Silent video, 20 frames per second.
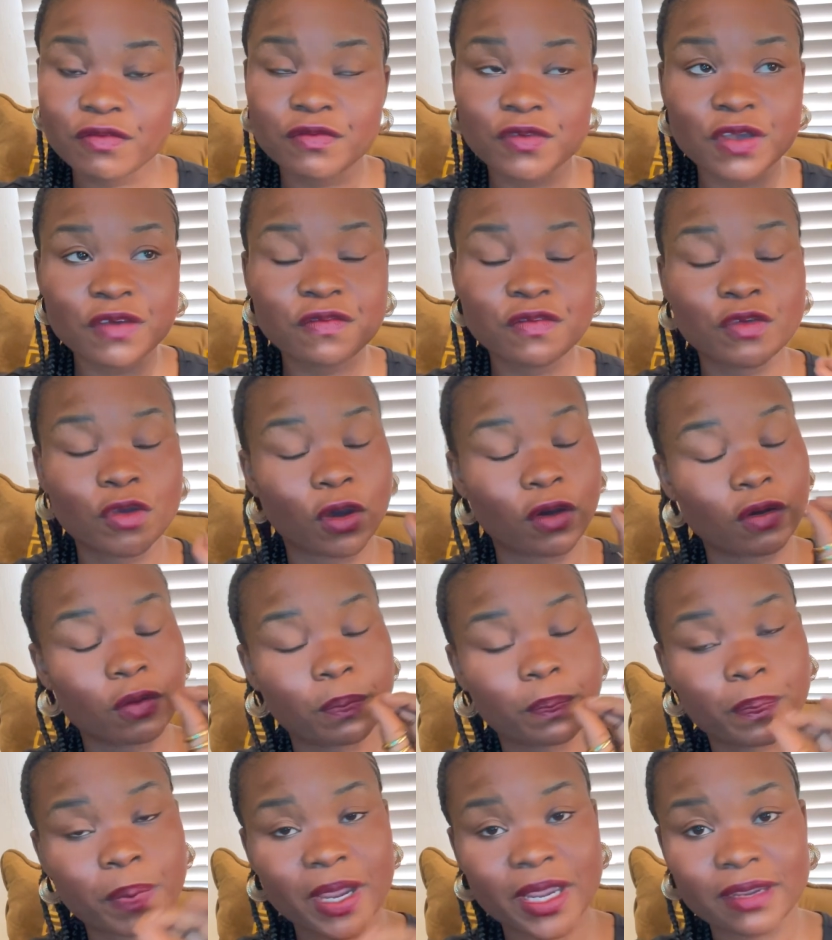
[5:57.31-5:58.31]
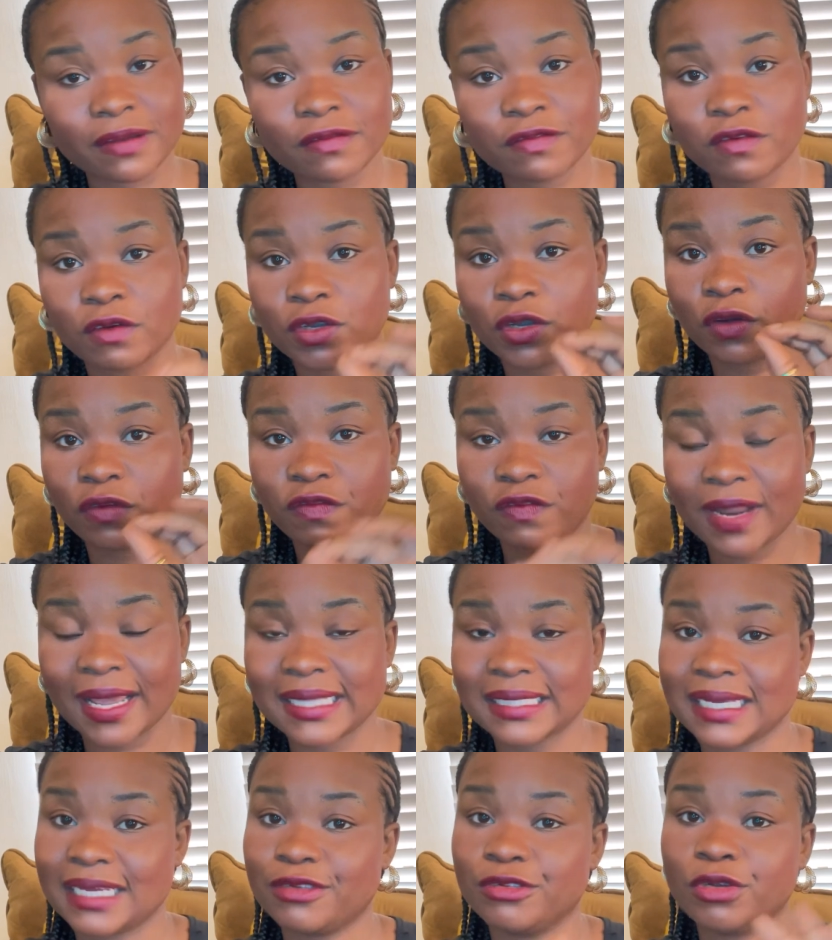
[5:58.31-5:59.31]
If you're paying for your
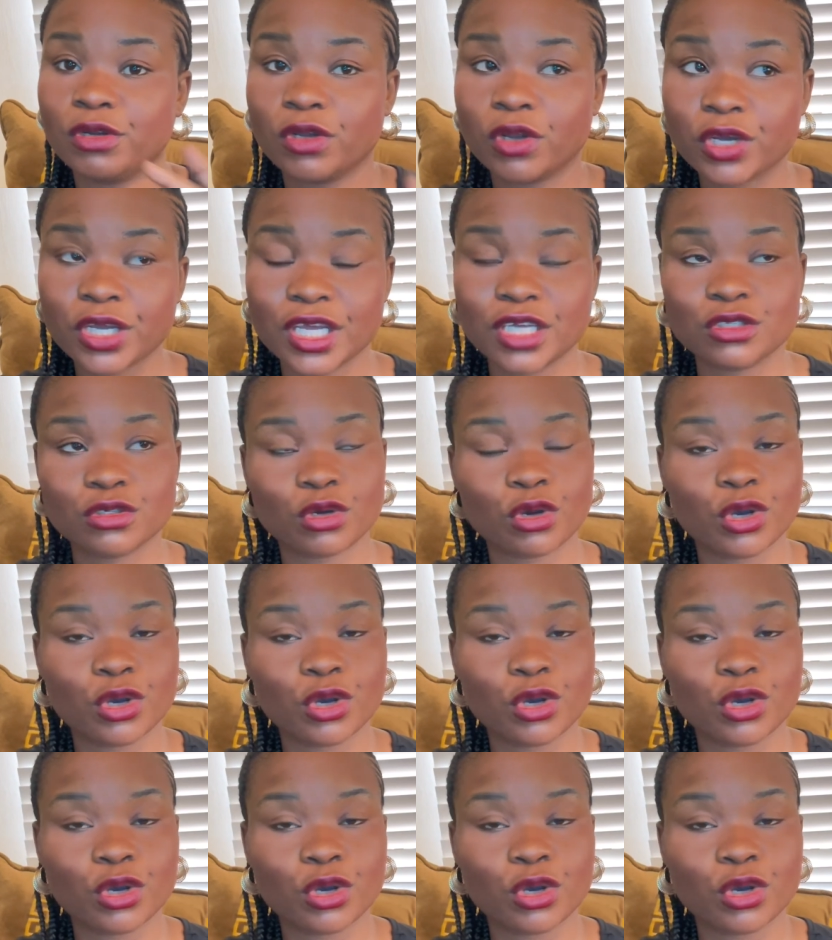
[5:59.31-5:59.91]
flight and your luggage,